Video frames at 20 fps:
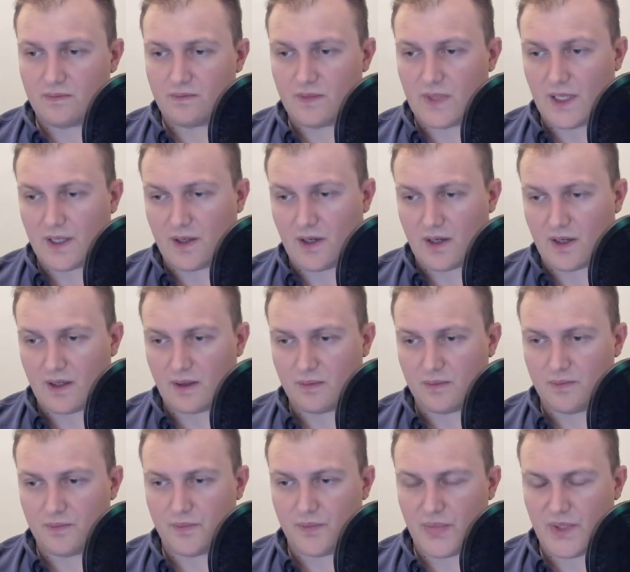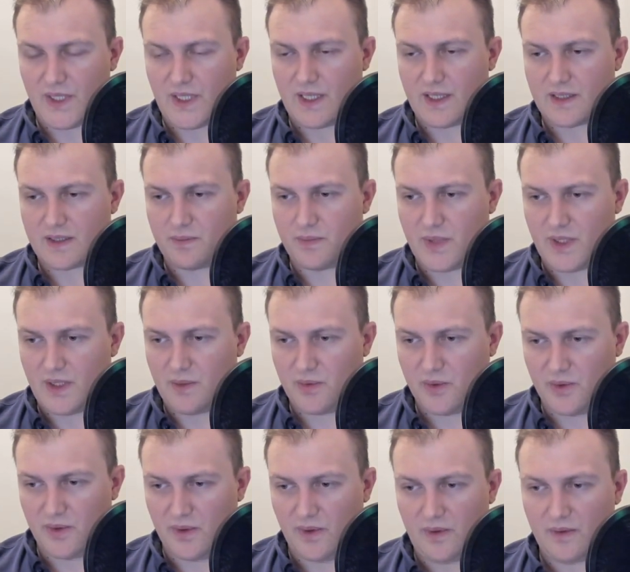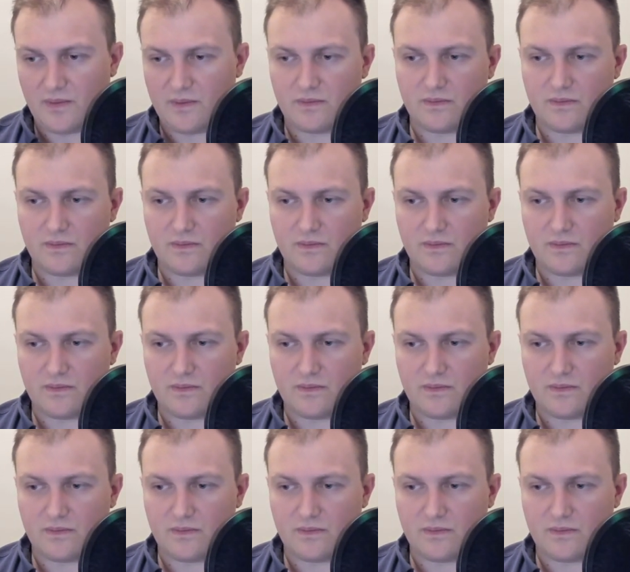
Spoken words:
like our PSB pool,